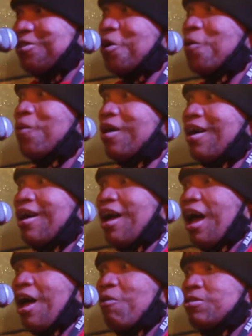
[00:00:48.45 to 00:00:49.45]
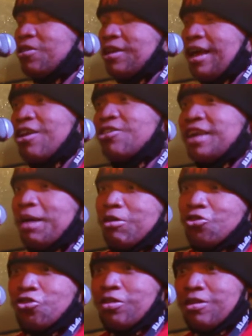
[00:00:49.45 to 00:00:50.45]
So I was an
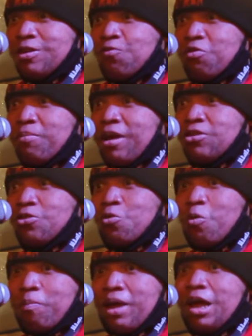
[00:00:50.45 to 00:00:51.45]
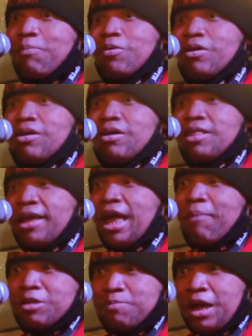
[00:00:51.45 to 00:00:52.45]
entertainment journalist for my school paper, the
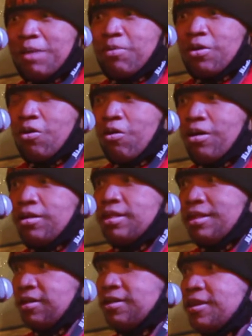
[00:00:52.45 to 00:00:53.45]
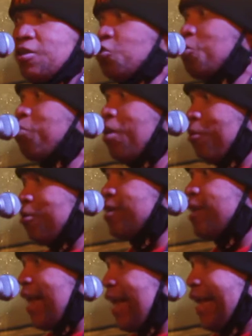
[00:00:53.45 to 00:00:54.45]
campus paper called the CSU Pueblo
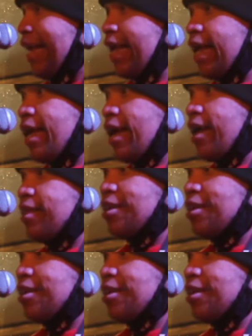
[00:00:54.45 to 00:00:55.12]
Today, and